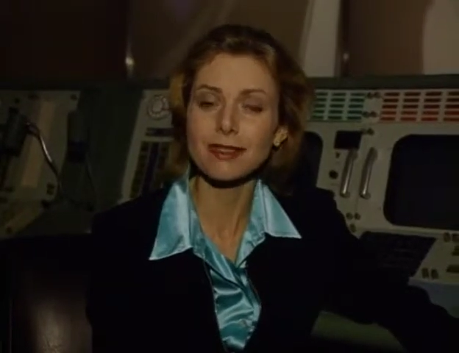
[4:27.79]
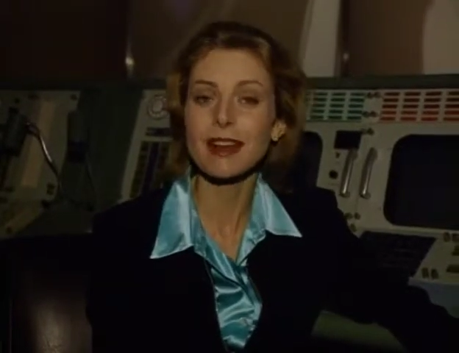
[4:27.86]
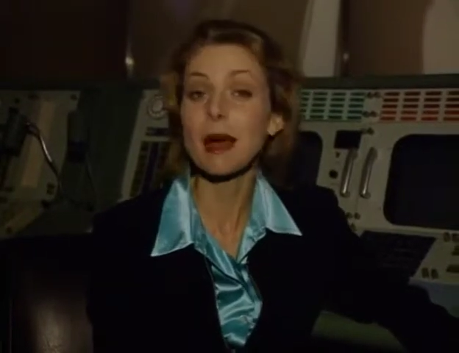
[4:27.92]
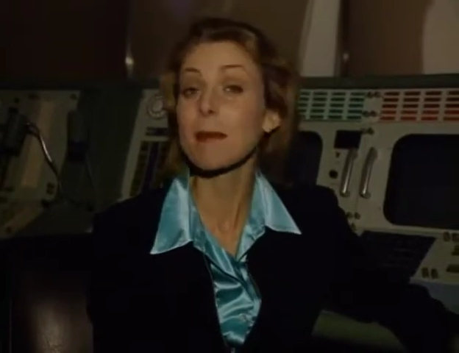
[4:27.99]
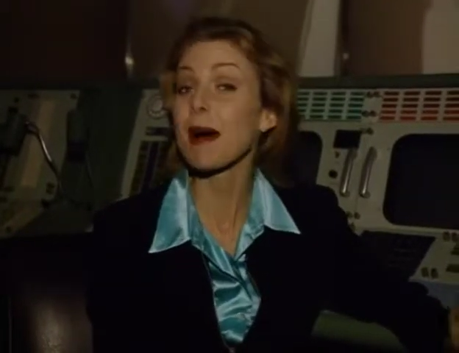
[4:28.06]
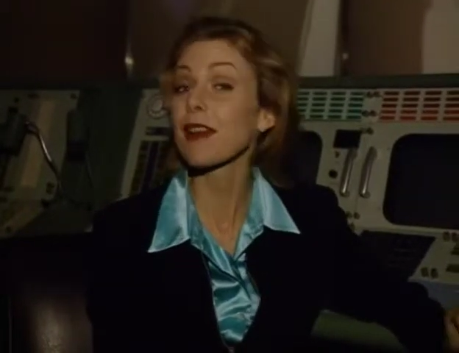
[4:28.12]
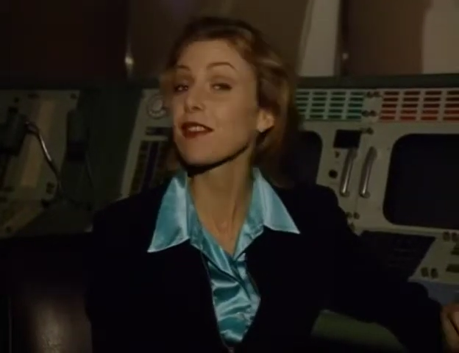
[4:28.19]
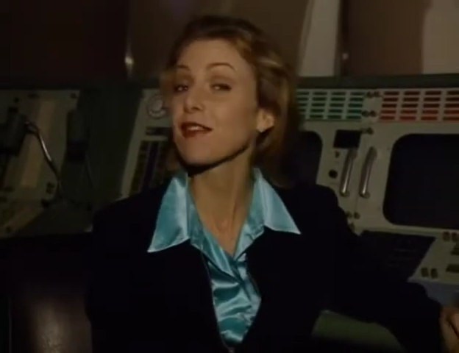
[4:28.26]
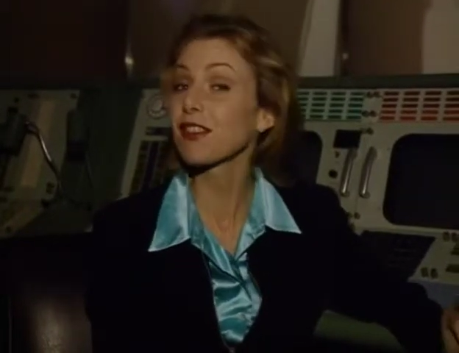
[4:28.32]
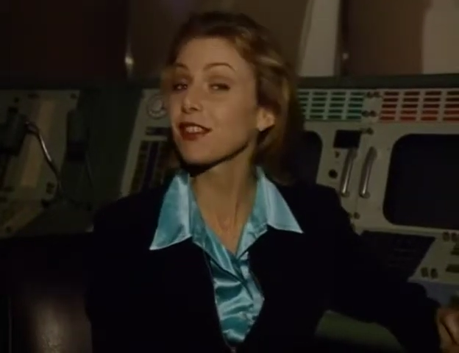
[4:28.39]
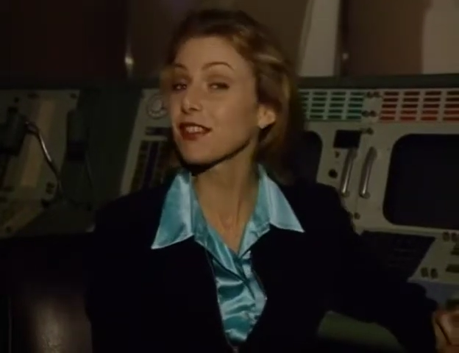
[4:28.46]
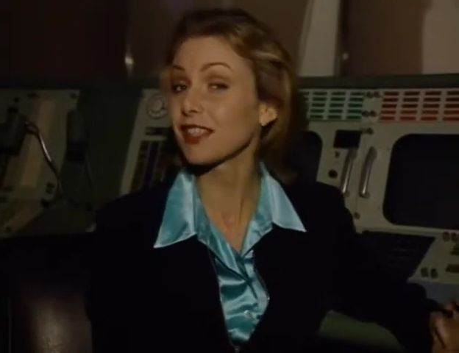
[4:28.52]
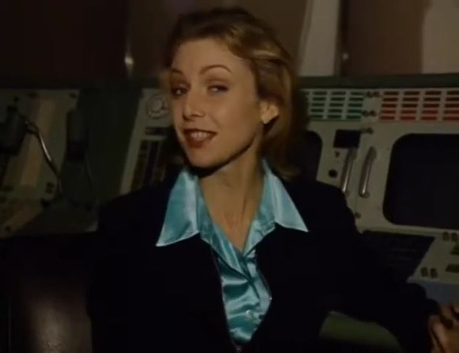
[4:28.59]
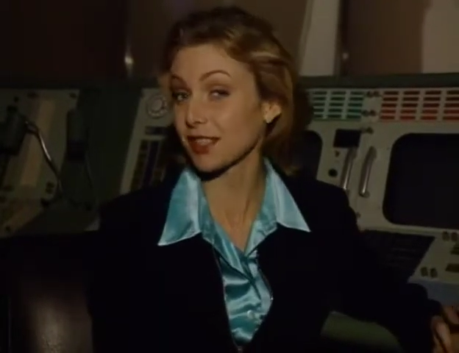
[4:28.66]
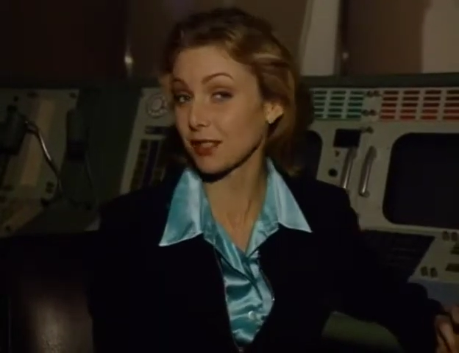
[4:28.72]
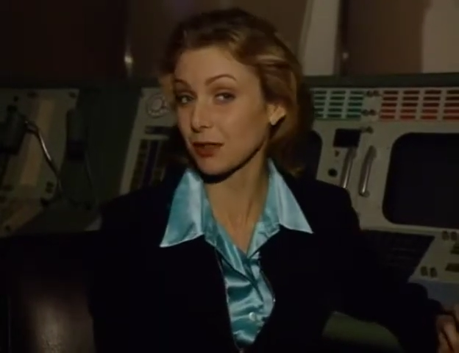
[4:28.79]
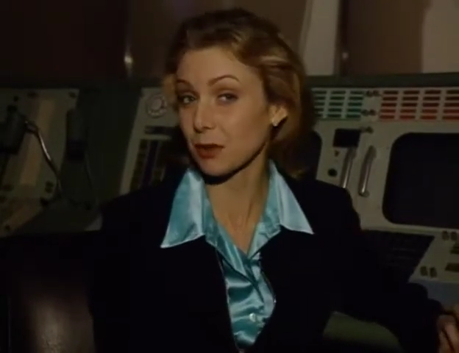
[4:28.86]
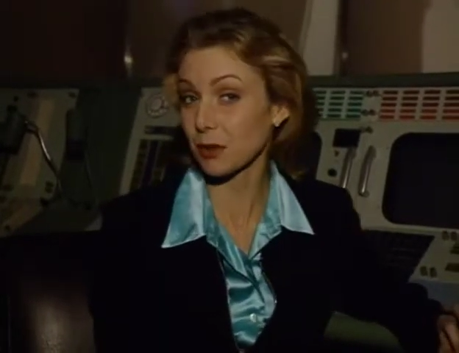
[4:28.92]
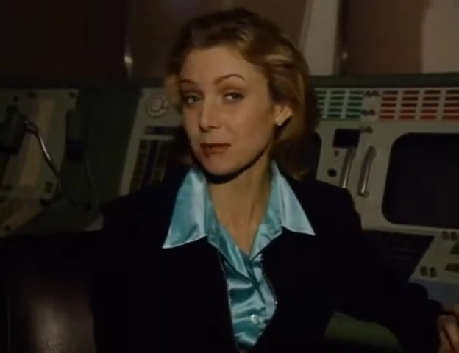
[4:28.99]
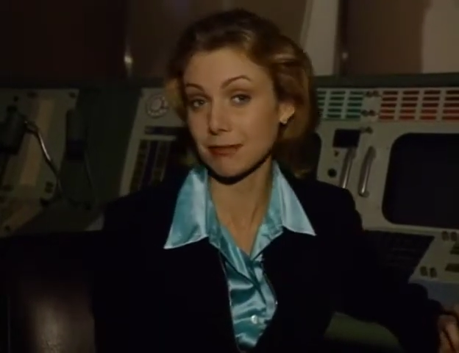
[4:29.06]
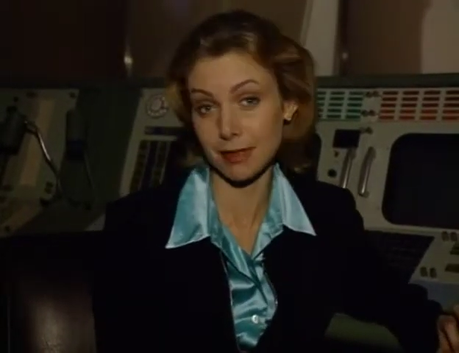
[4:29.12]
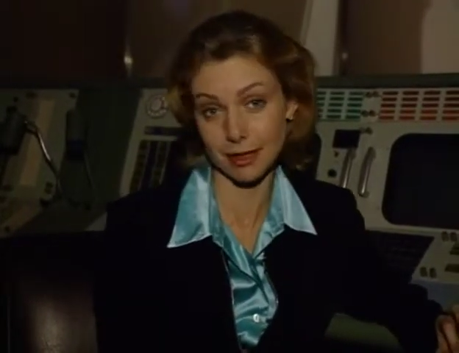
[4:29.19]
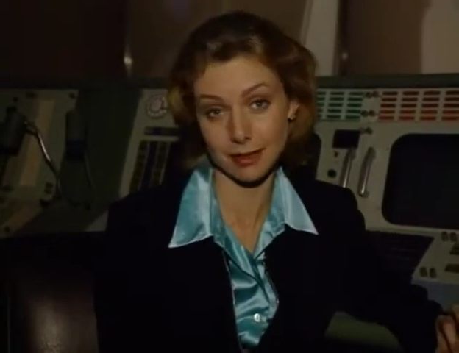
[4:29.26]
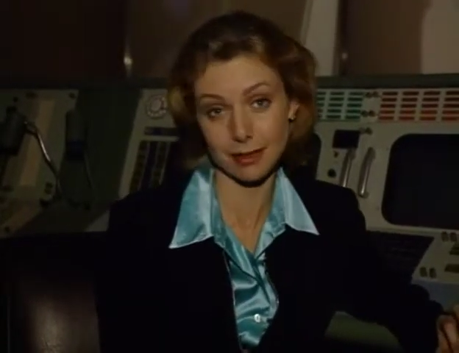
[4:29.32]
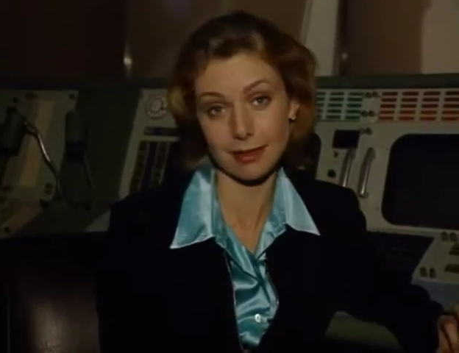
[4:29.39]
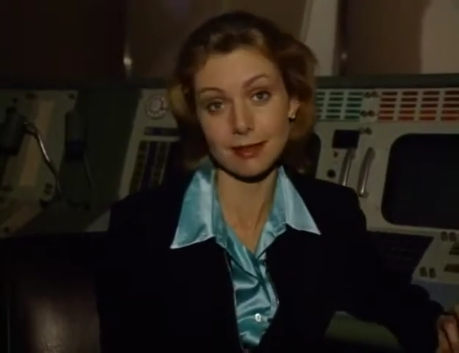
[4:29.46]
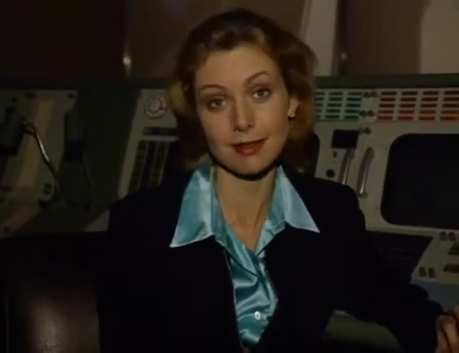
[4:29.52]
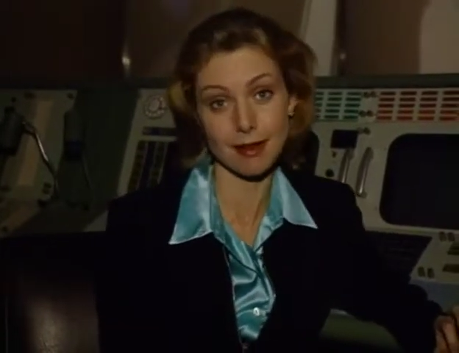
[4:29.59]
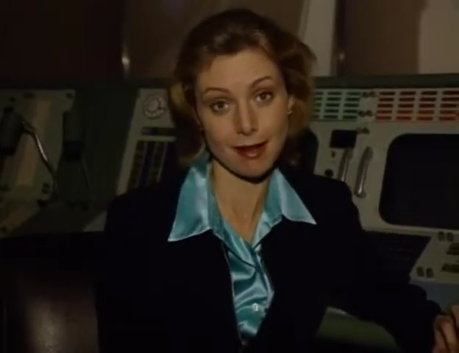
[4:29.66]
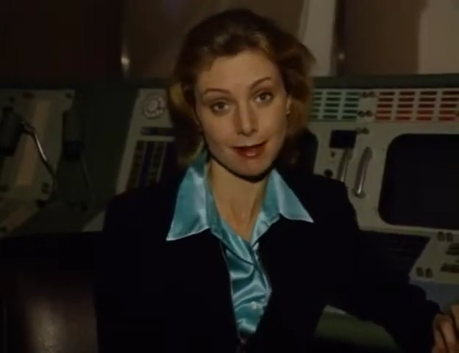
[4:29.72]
about $52 million.